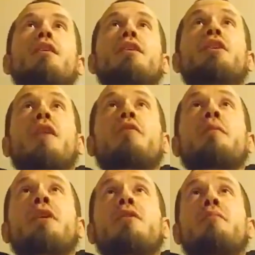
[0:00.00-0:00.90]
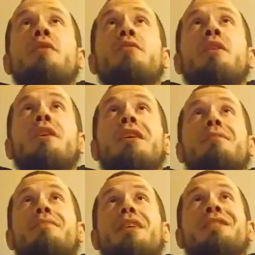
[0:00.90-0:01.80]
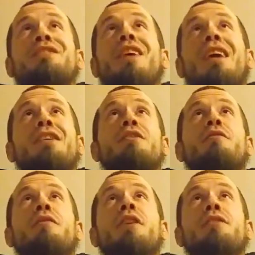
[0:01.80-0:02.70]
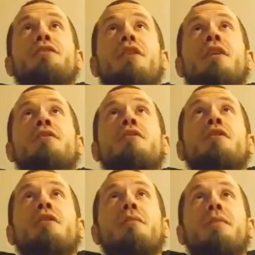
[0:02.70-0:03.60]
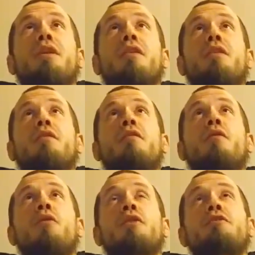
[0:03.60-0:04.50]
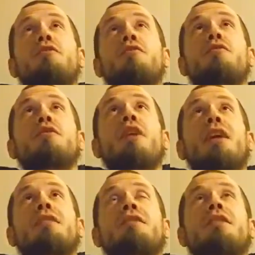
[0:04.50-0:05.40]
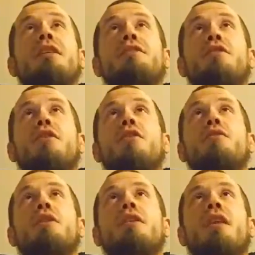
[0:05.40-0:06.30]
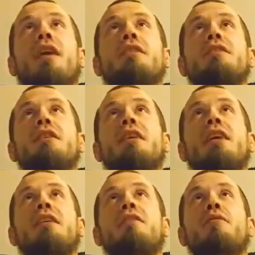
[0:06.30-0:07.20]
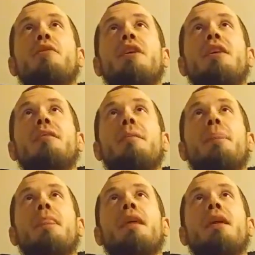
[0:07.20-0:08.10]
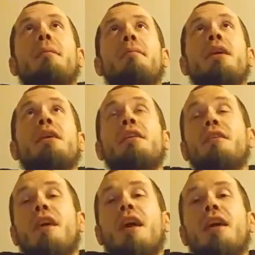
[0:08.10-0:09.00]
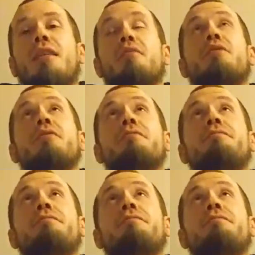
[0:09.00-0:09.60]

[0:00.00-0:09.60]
Governmental immunity is not a defense under 42 United States Code 1983, making liable